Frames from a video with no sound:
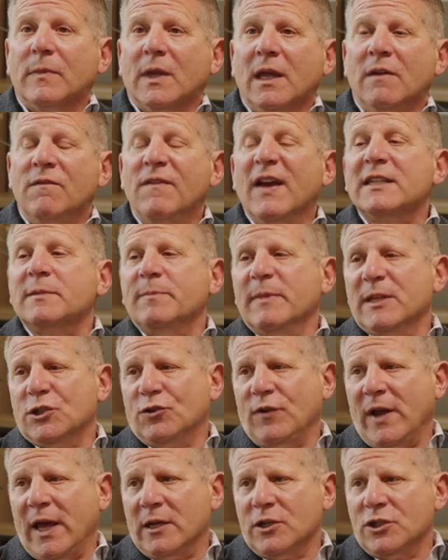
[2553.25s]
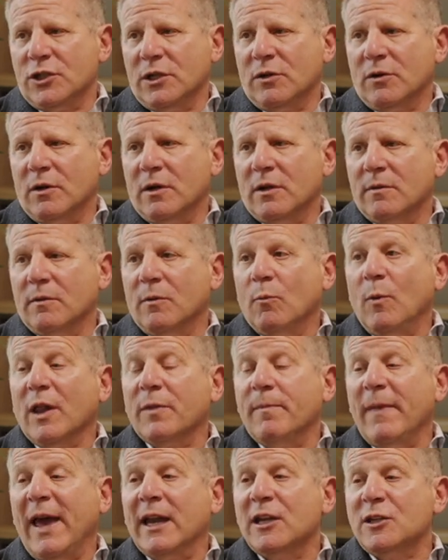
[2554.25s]
investment strategy or a
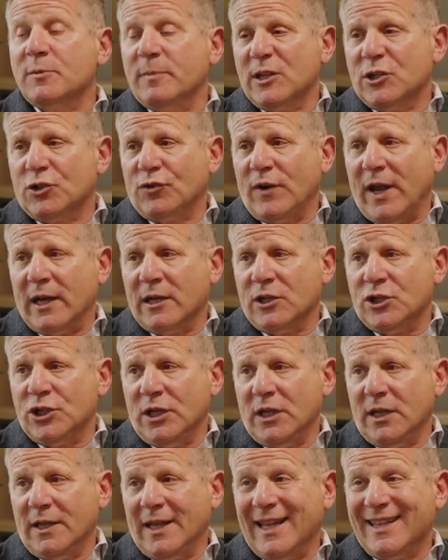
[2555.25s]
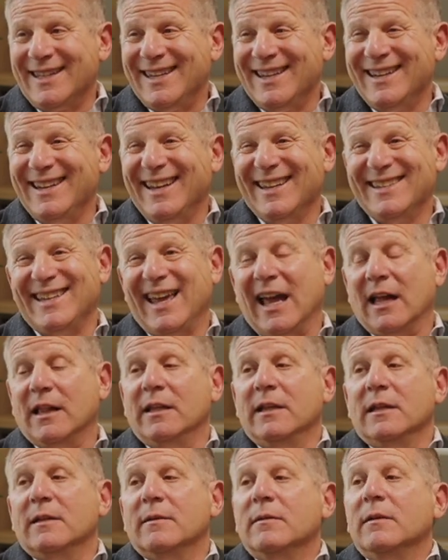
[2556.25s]
wealth management strategy that didn't
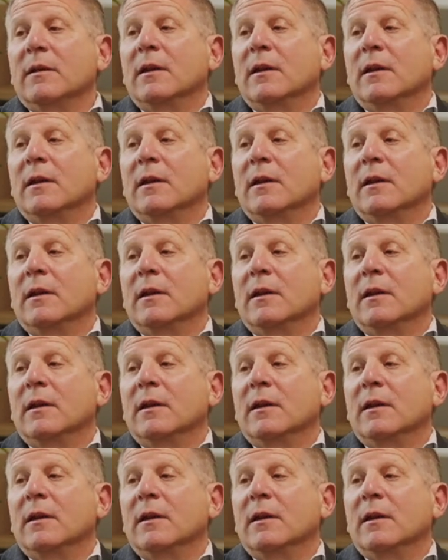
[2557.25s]
exactly